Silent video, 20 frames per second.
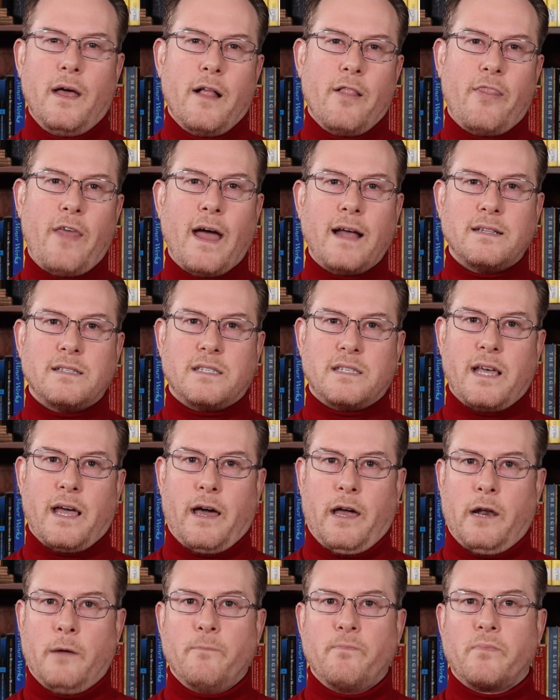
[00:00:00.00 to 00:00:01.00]
That
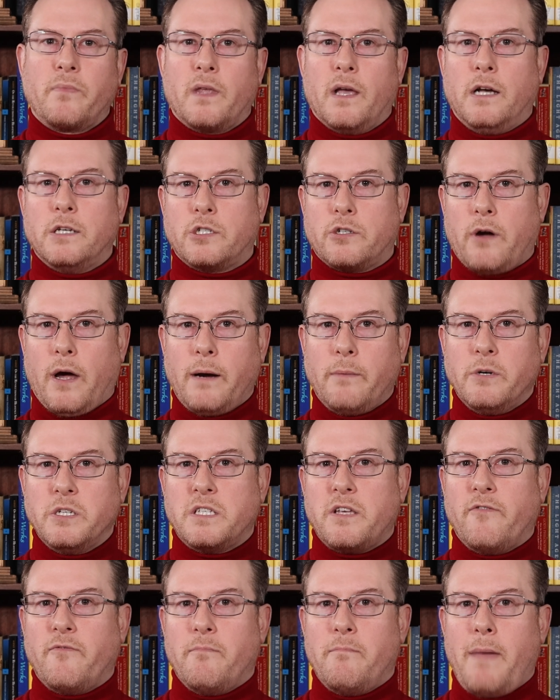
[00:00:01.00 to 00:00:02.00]
said,
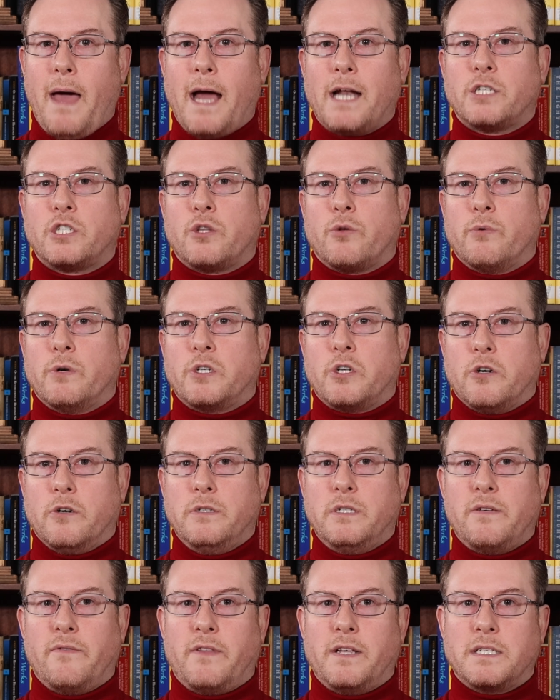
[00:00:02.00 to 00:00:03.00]
astronomers have matched the
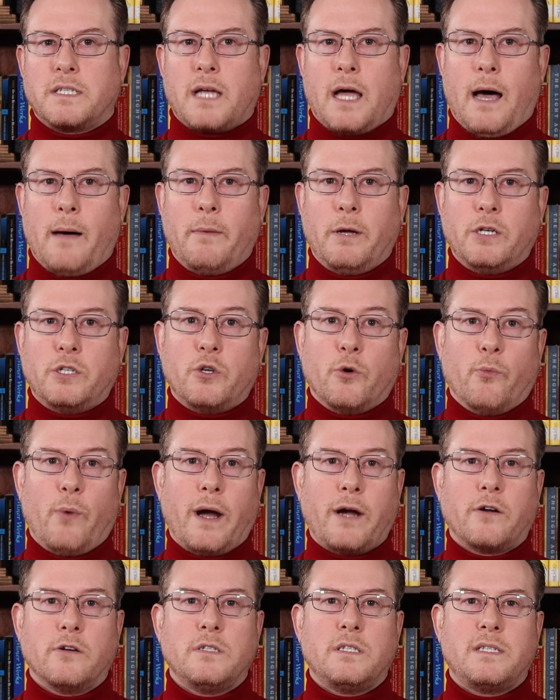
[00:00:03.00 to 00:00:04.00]
returns of this comet to
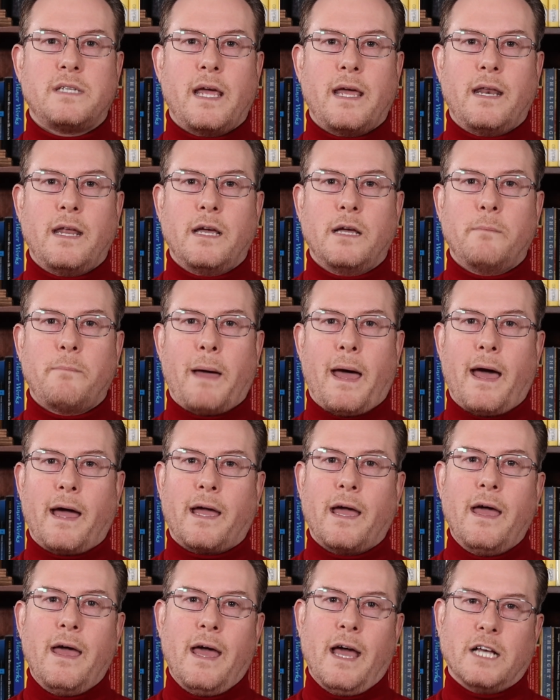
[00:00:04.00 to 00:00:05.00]
records dating
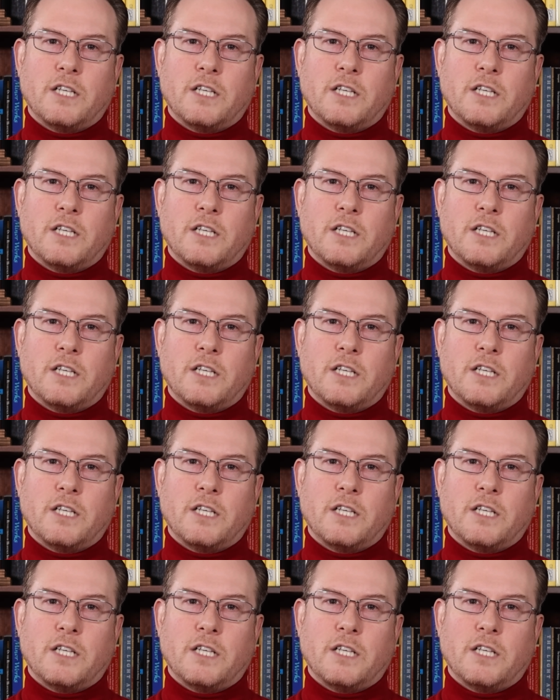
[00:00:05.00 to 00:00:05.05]
back